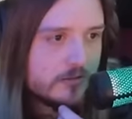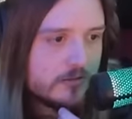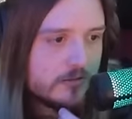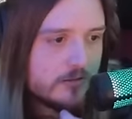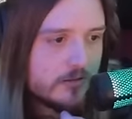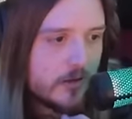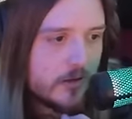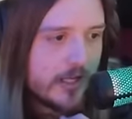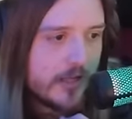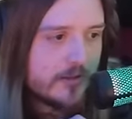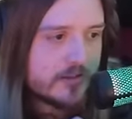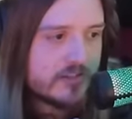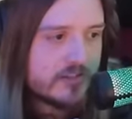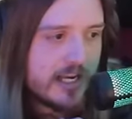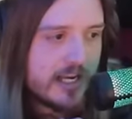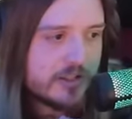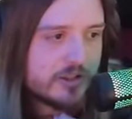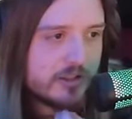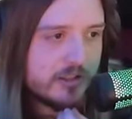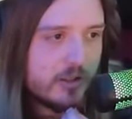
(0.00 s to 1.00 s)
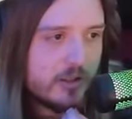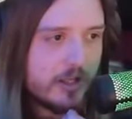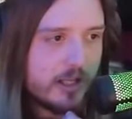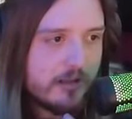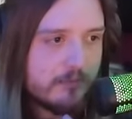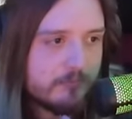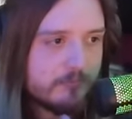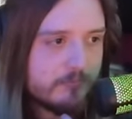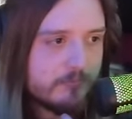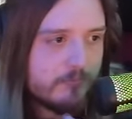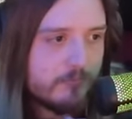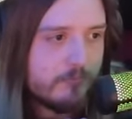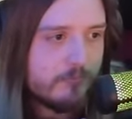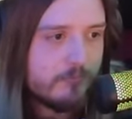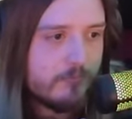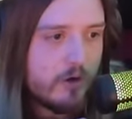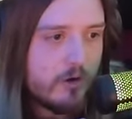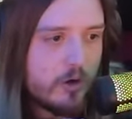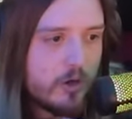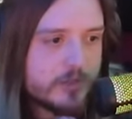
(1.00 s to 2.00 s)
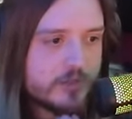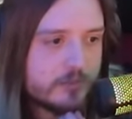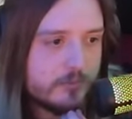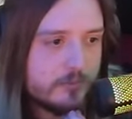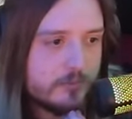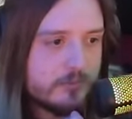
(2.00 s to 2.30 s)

Okay, this is actually looking awesome.